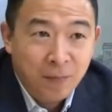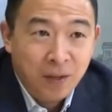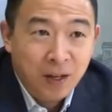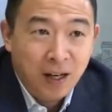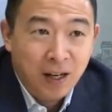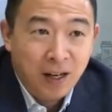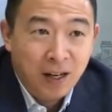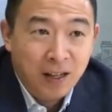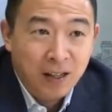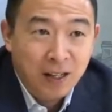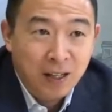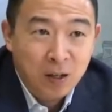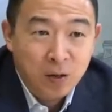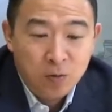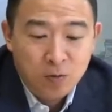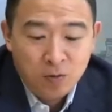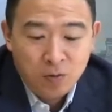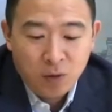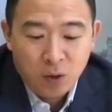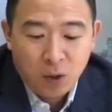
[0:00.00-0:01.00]
then
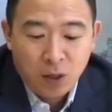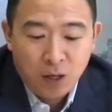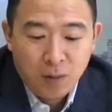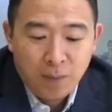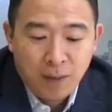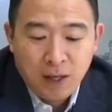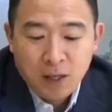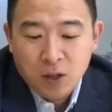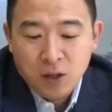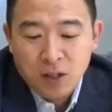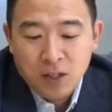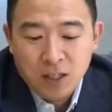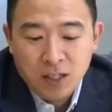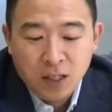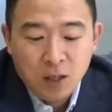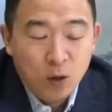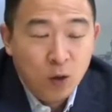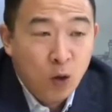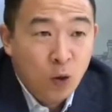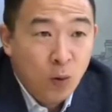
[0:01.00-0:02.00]
you look at a patient and
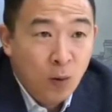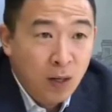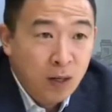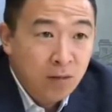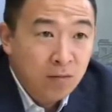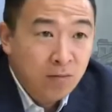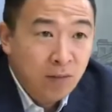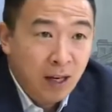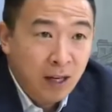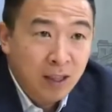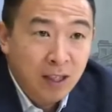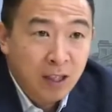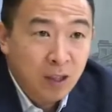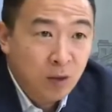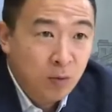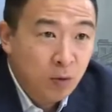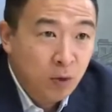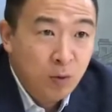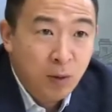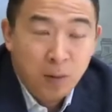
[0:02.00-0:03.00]
say, you know what, I think
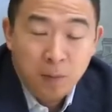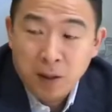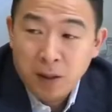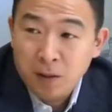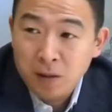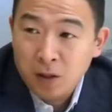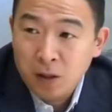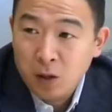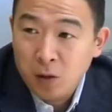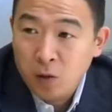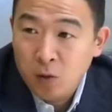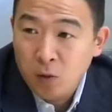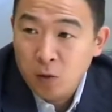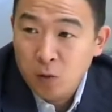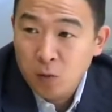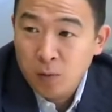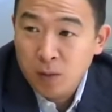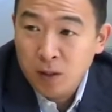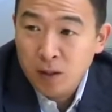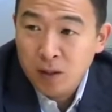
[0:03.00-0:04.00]
you might be able to go
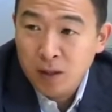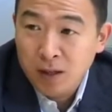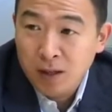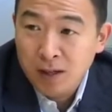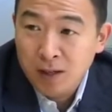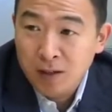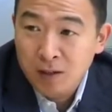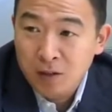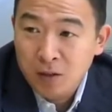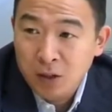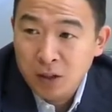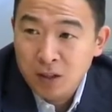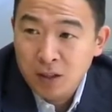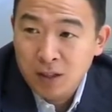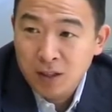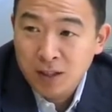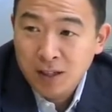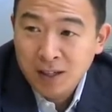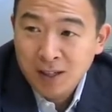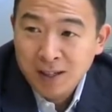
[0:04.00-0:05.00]
home and
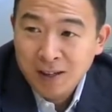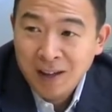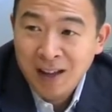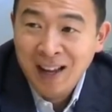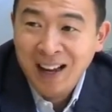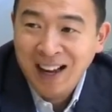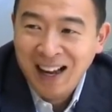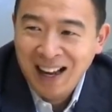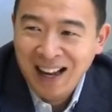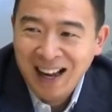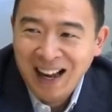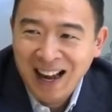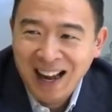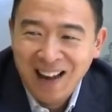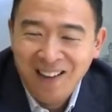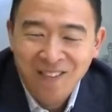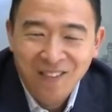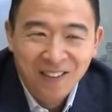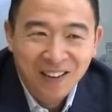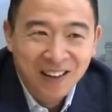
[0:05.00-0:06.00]
just
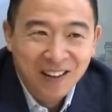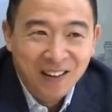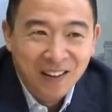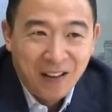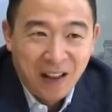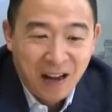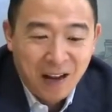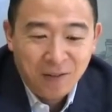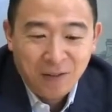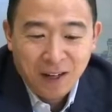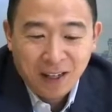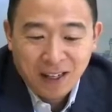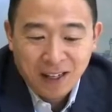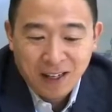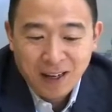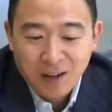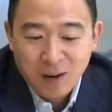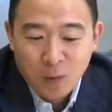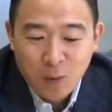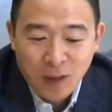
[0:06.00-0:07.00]
have like
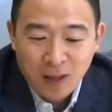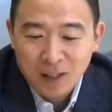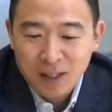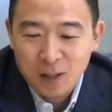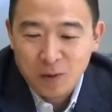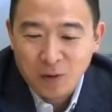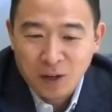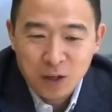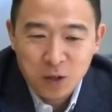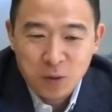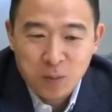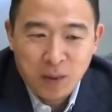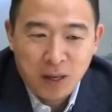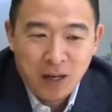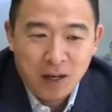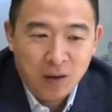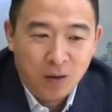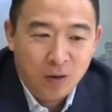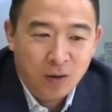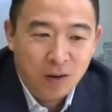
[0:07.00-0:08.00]
a wellness
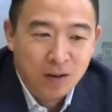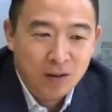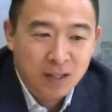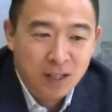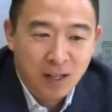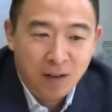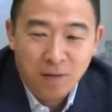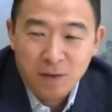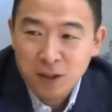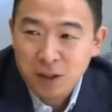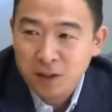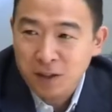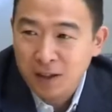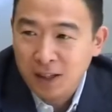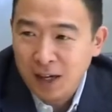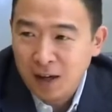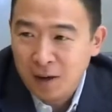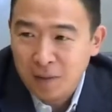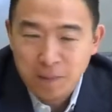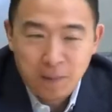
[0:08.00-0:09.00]
regimen or see a physical
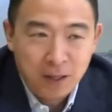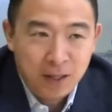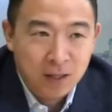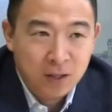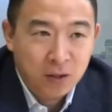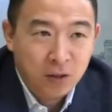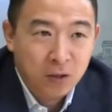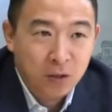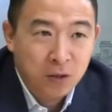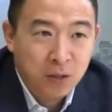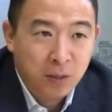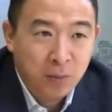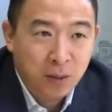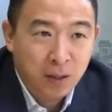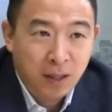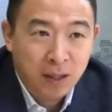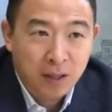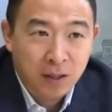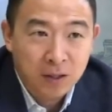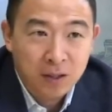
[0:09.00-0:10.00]
therapist or do
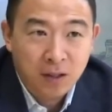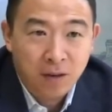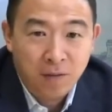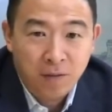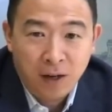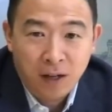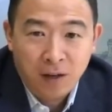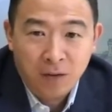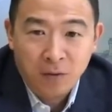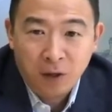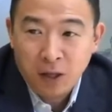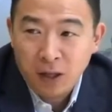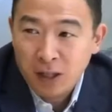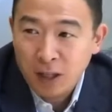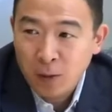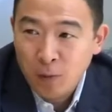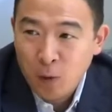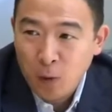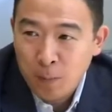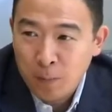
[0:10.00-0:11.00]
something that doesn't involve cutting
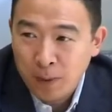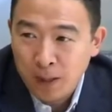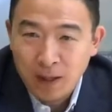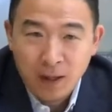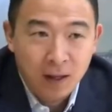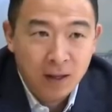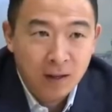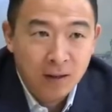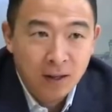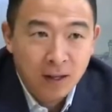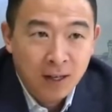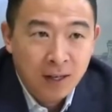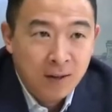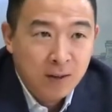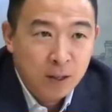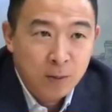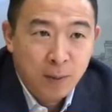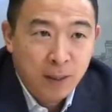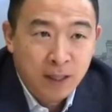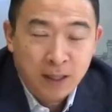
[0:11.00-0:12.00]
you open and
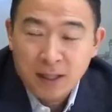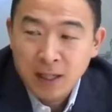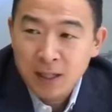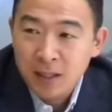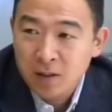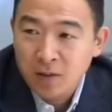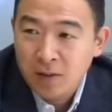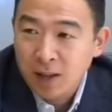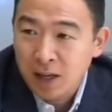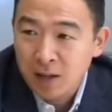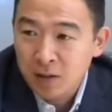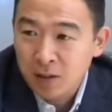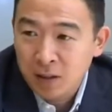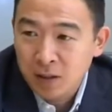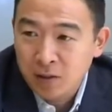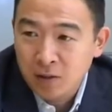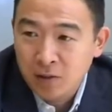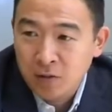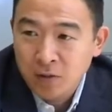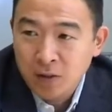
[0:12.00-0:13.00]
spending tens of thousands
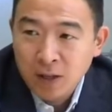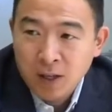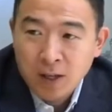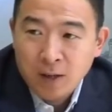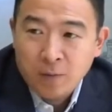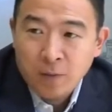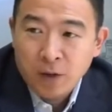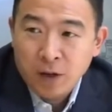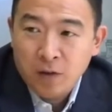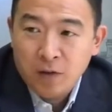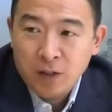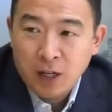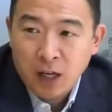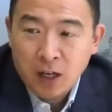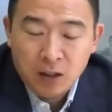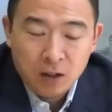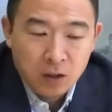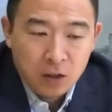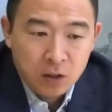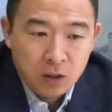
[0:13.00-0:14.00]
of
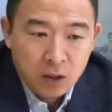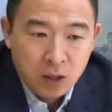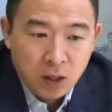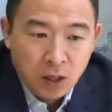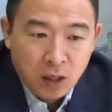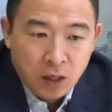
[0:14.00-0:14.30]
dollars.